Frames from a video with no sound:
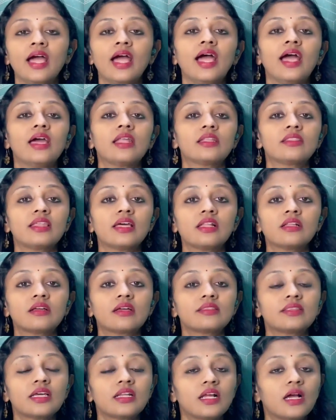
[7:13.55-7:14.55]
And
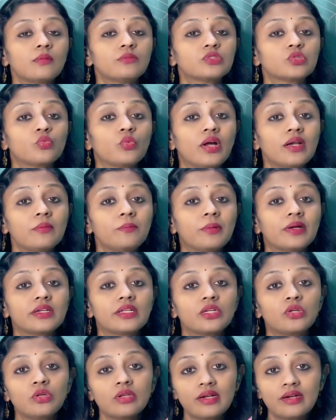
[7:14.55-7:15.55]
there comes one
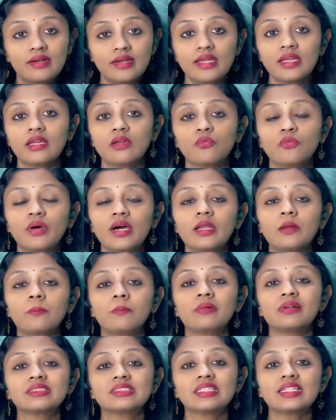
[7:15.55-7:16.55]
particular day where
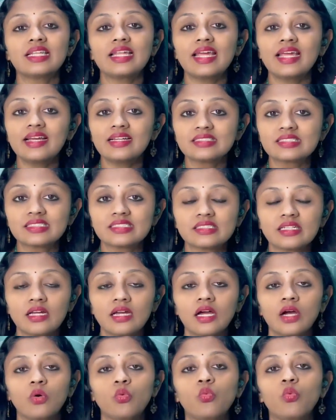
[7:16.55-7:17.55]
person X
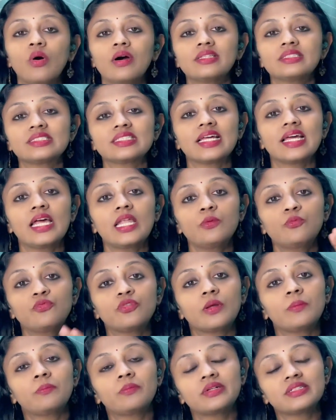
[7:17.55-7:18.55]
wants help
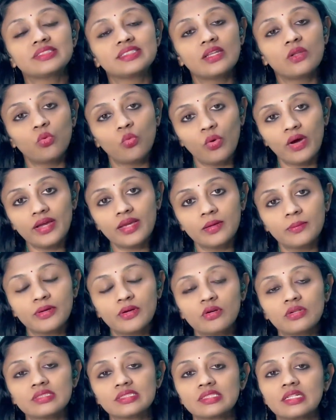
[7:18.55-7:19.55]
from person Y,
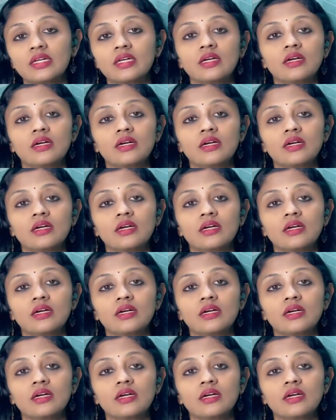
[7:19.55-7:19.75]
because